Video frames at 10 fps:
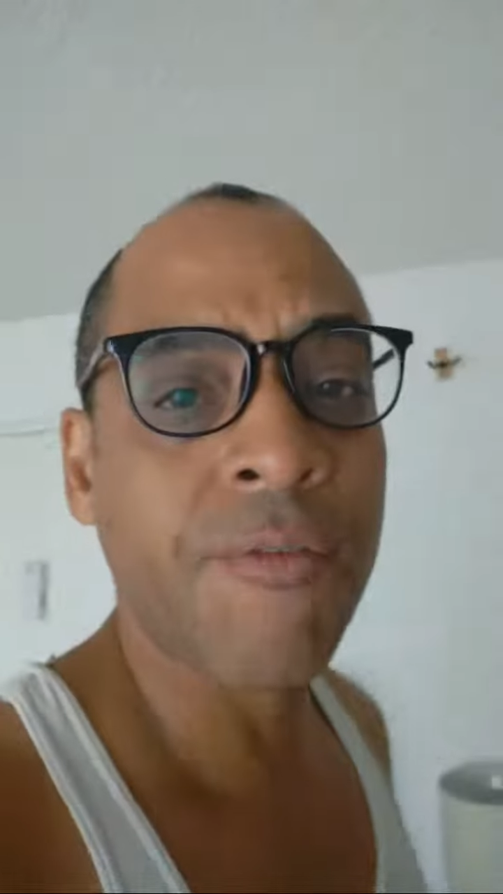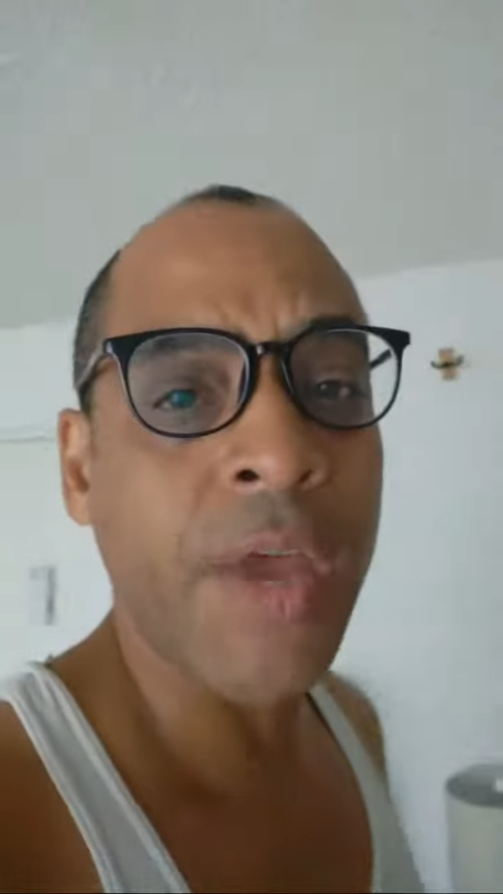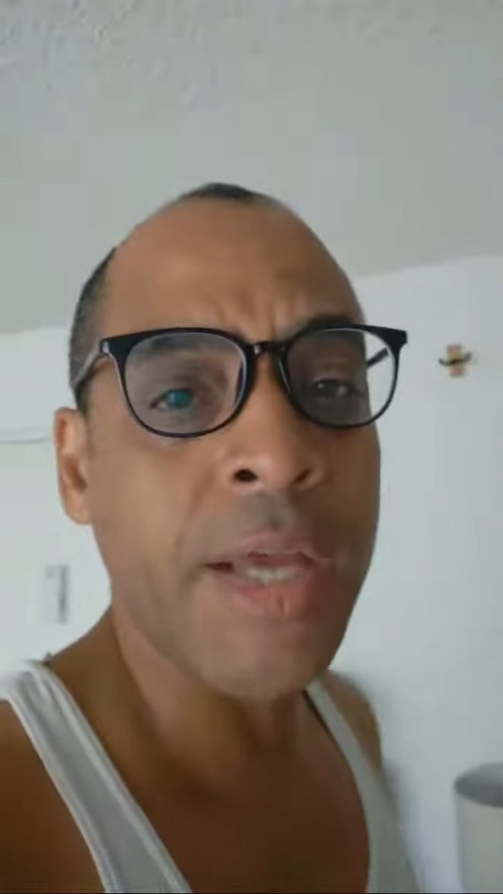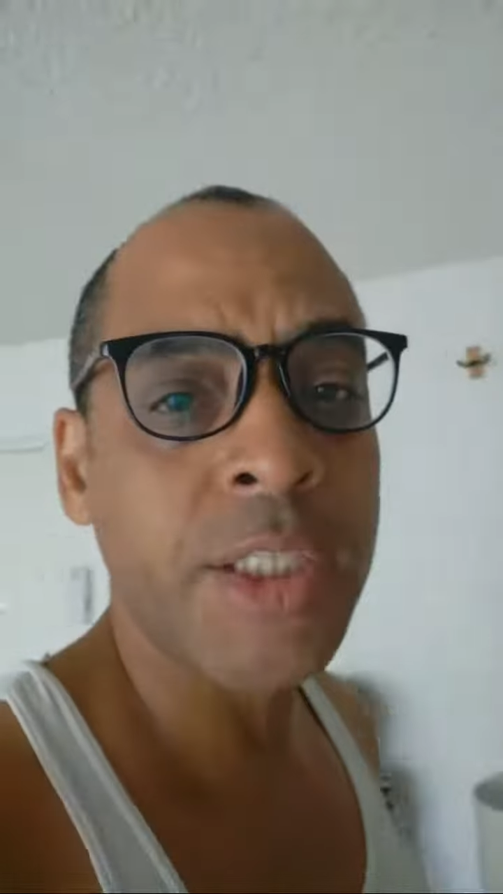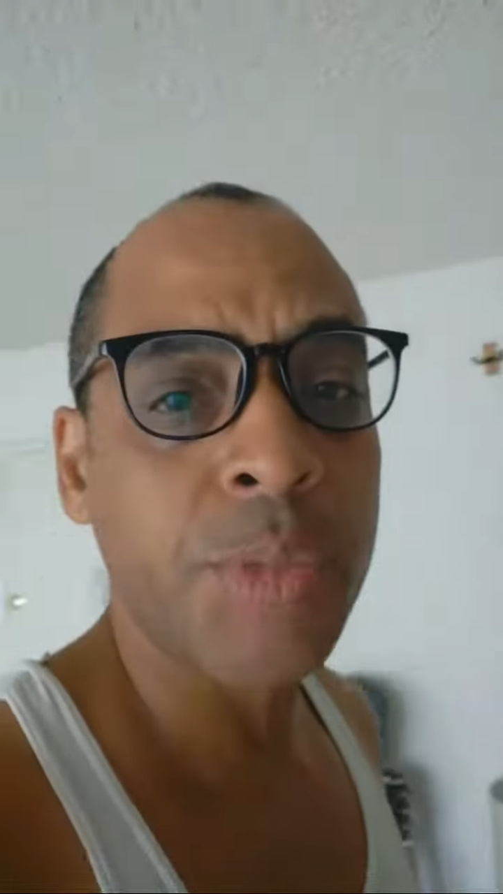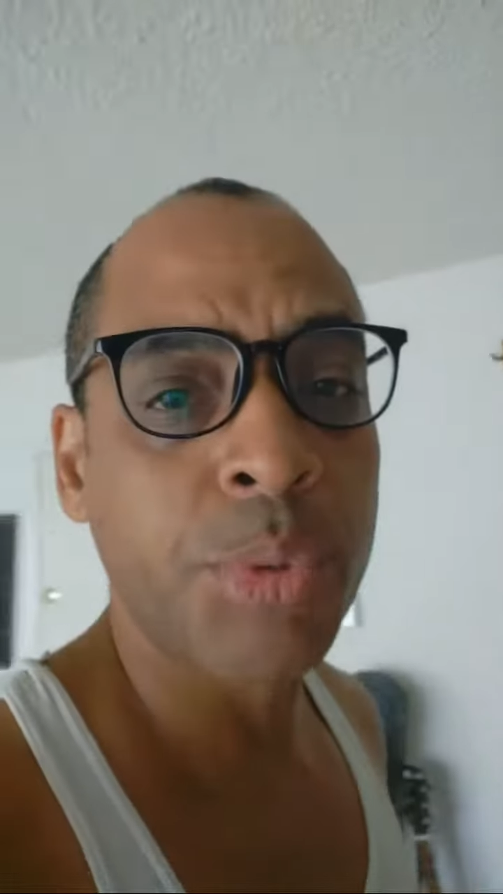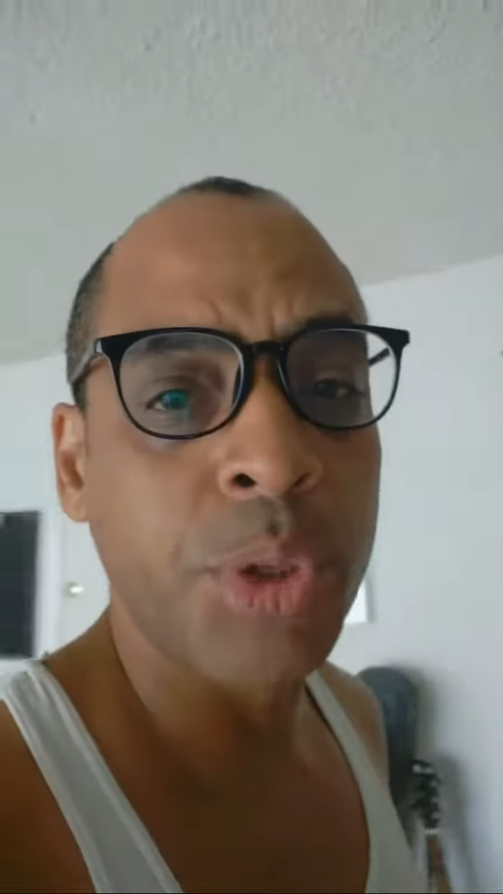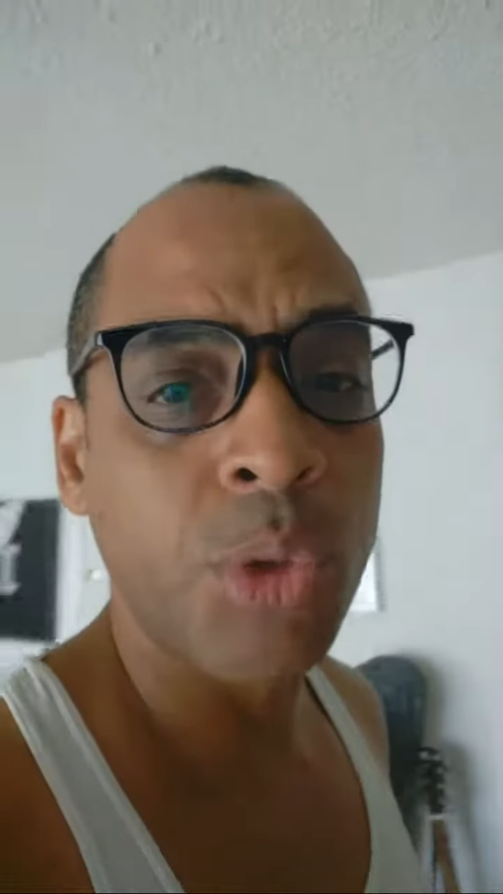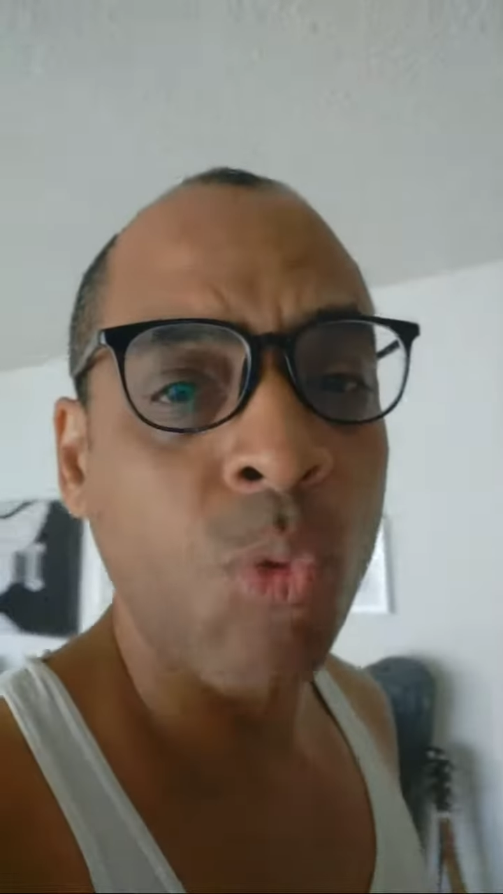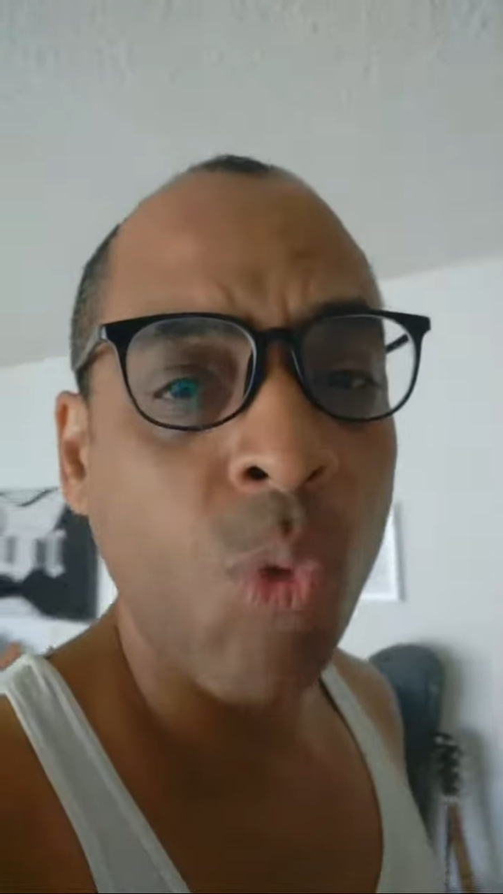
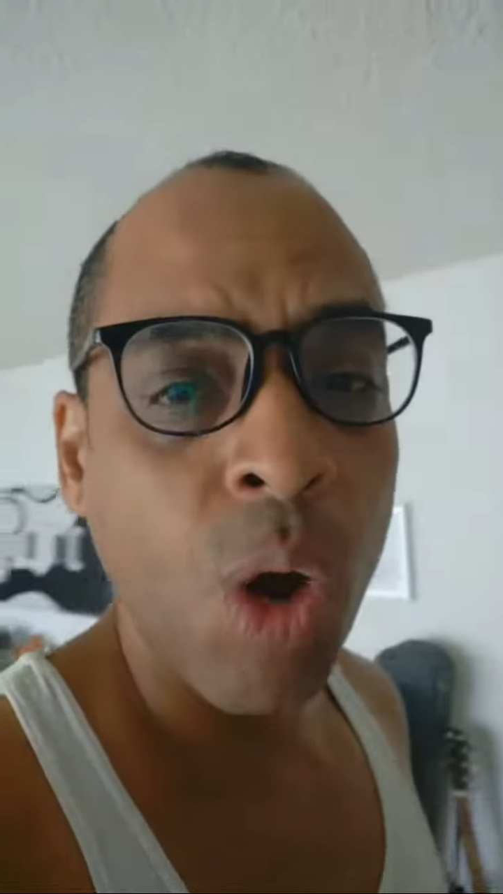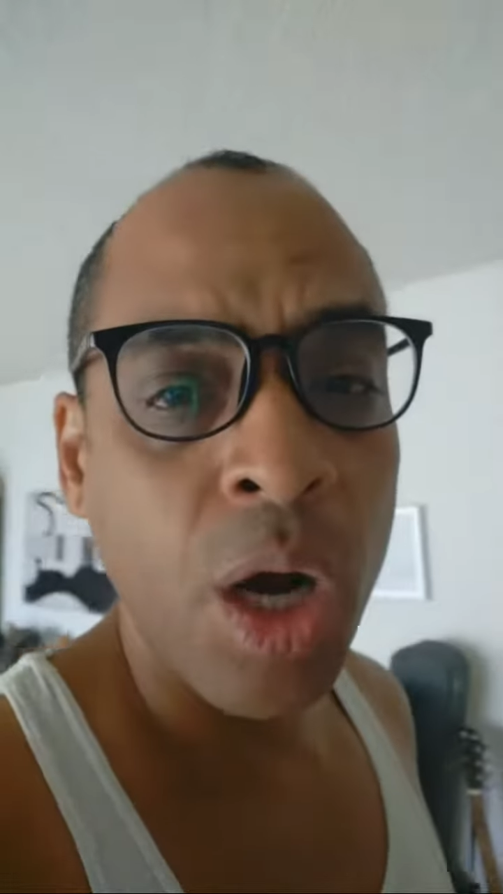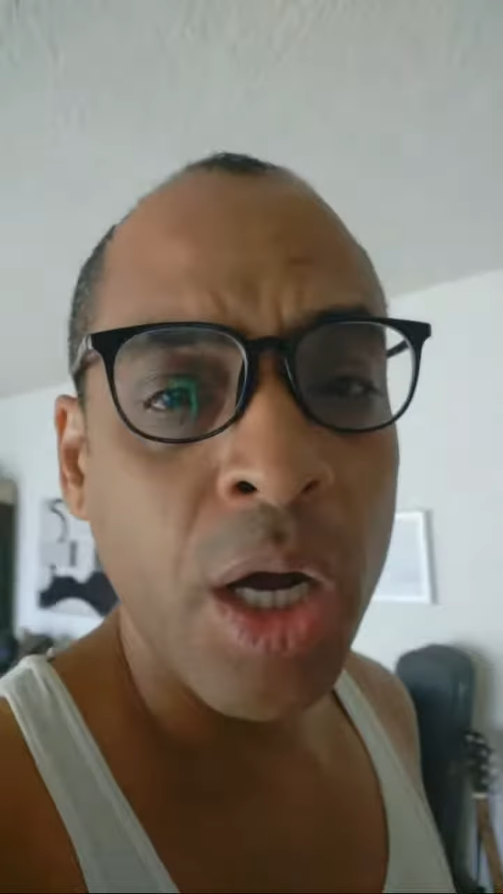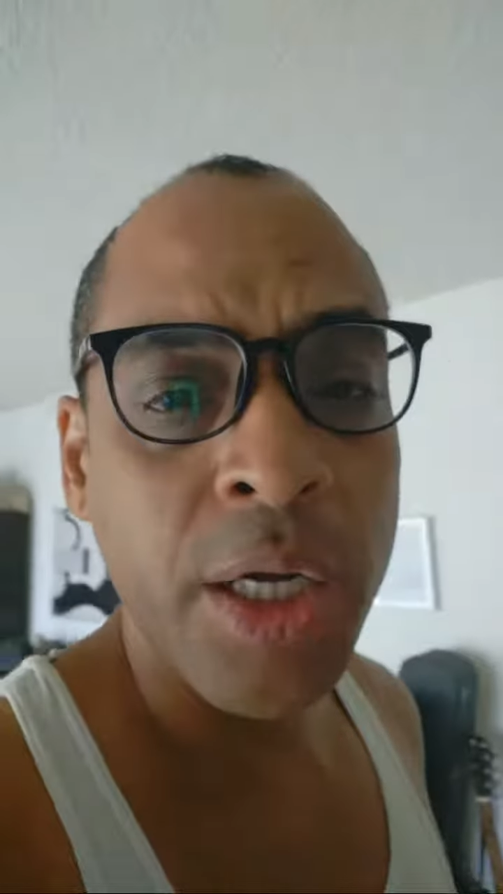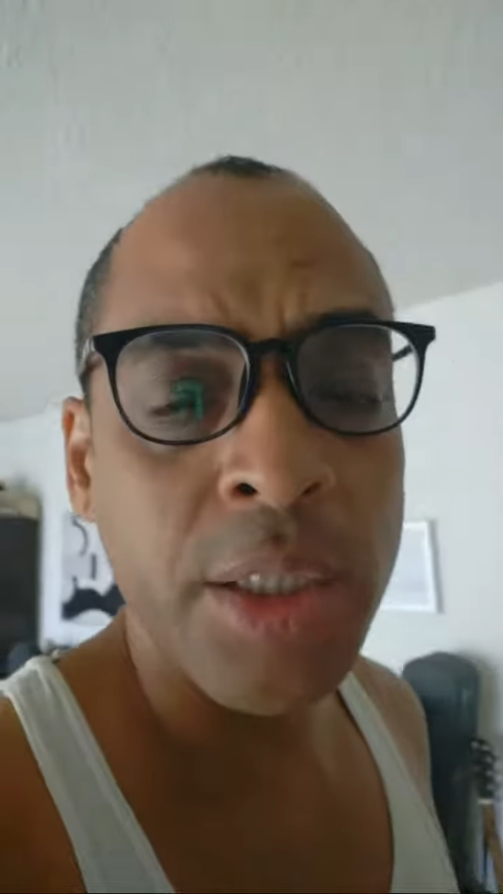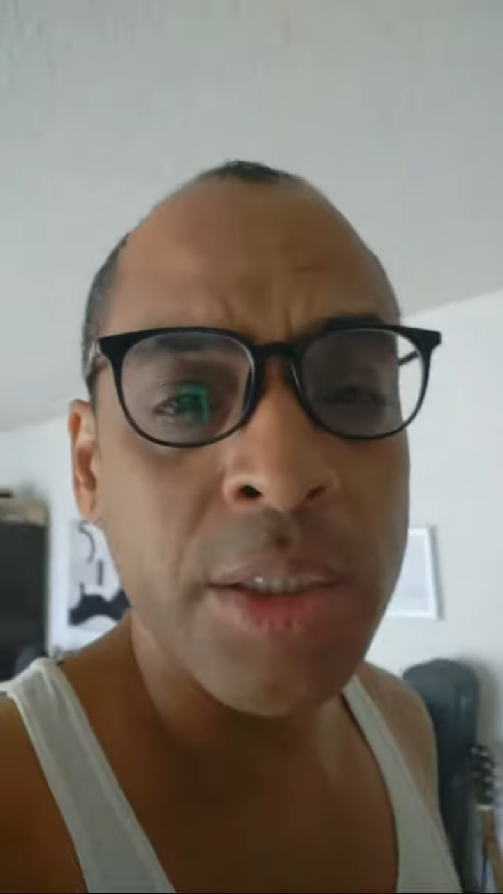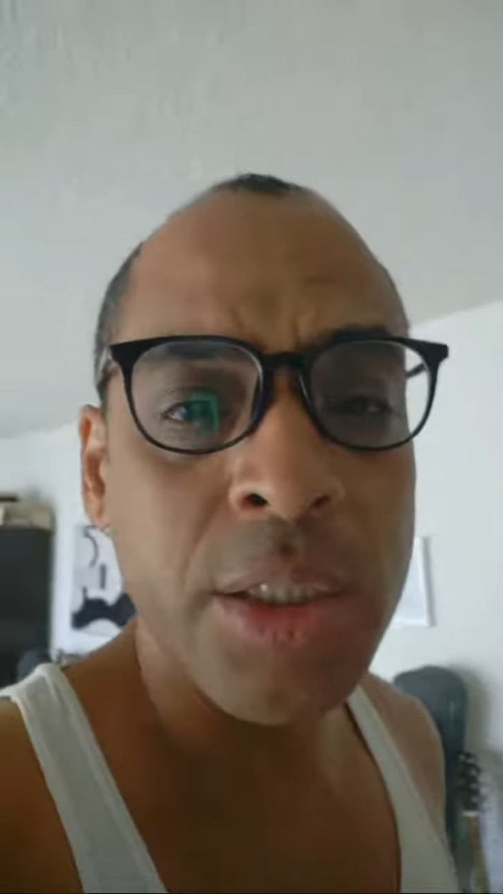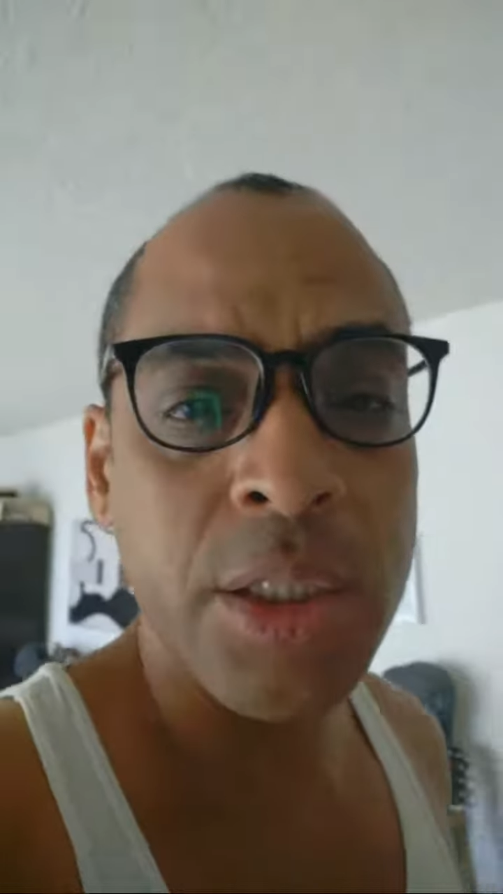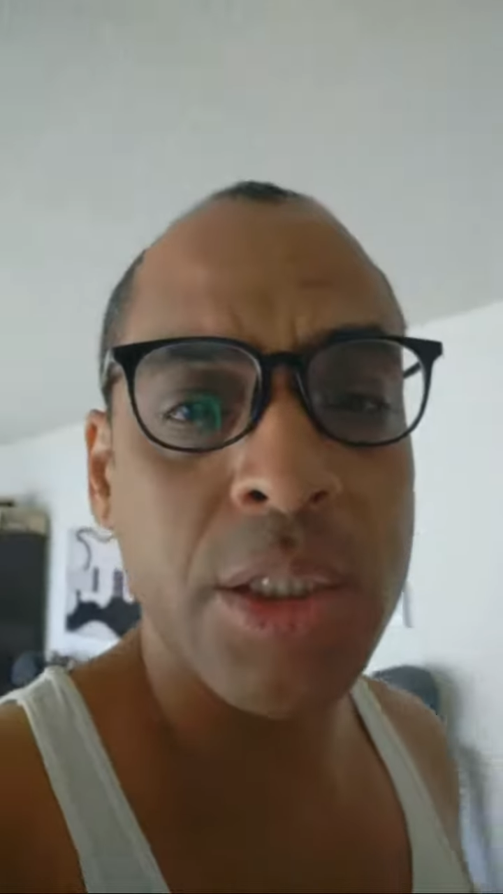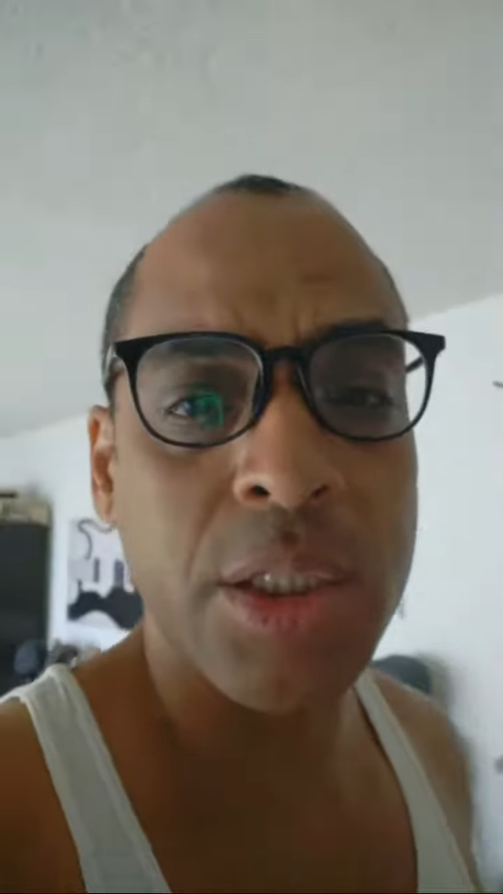Facebook
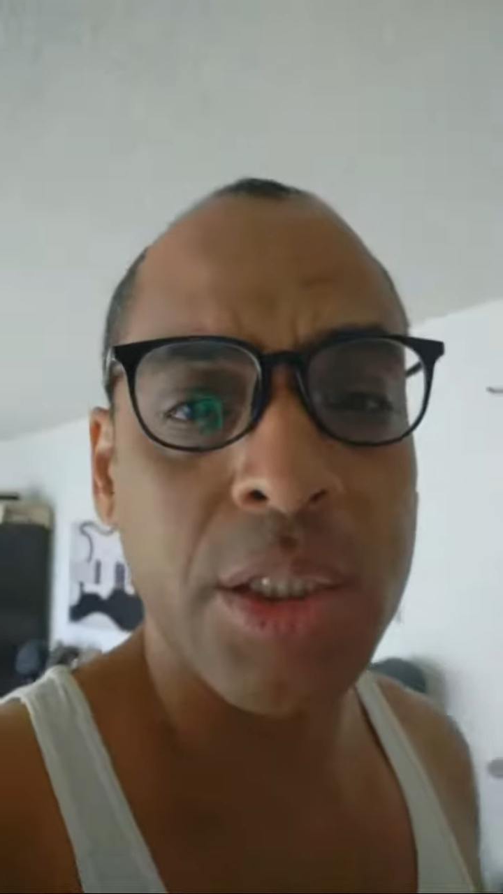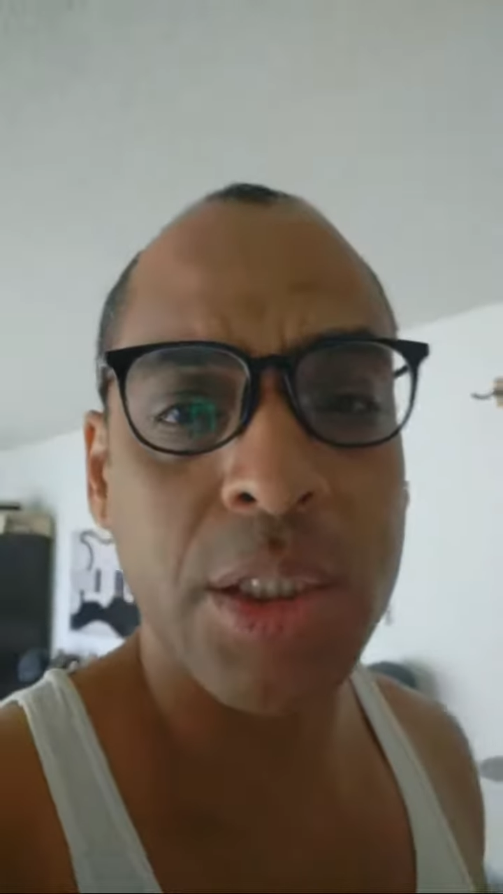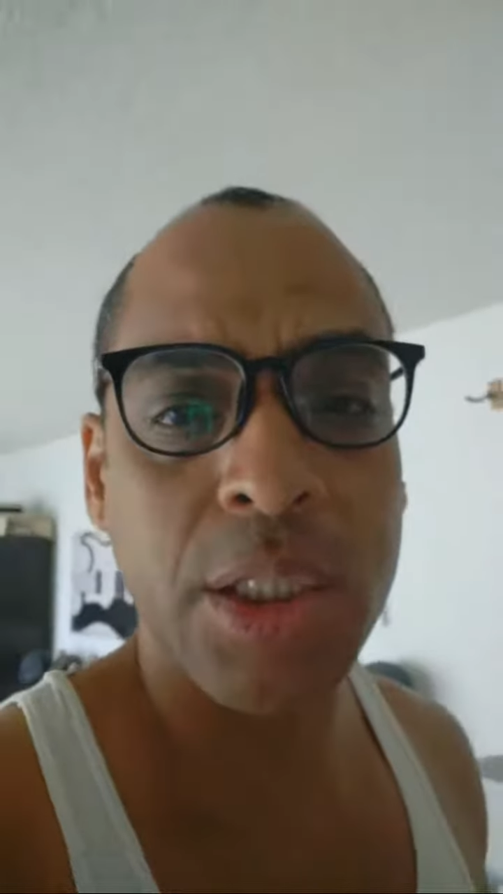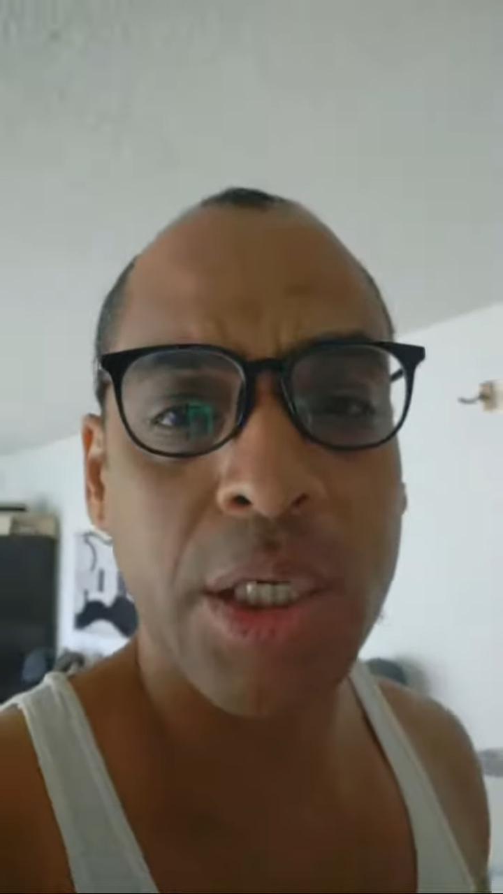wants